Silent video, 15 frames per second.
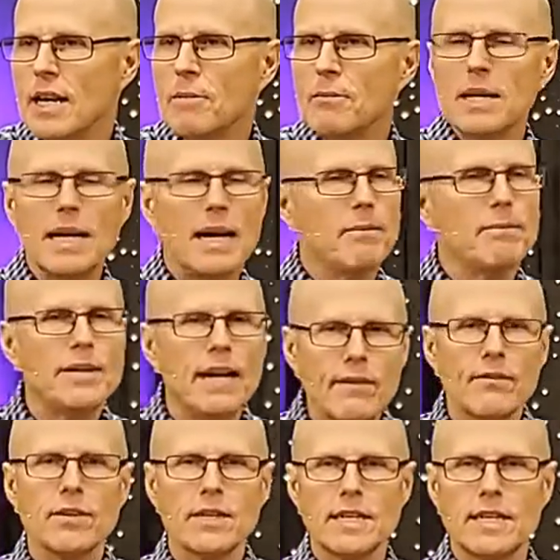But I'm
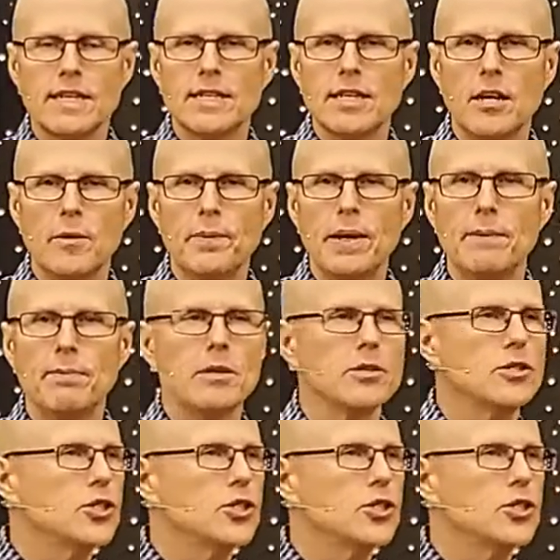never going to tell people,